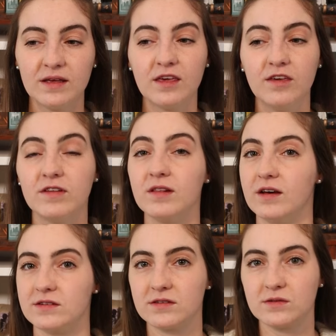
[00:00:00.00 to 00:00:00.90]
even
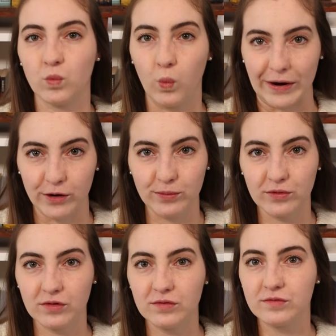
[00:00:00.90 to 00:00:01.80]
less
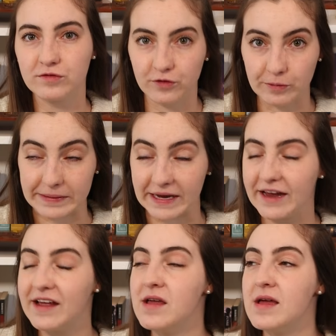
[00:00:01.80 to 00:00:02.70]
wearable for
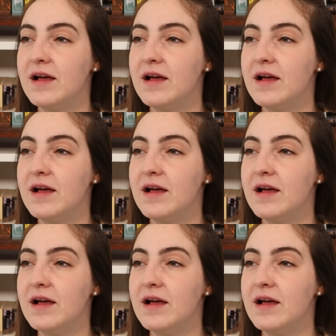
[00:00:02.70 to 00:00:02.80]
me.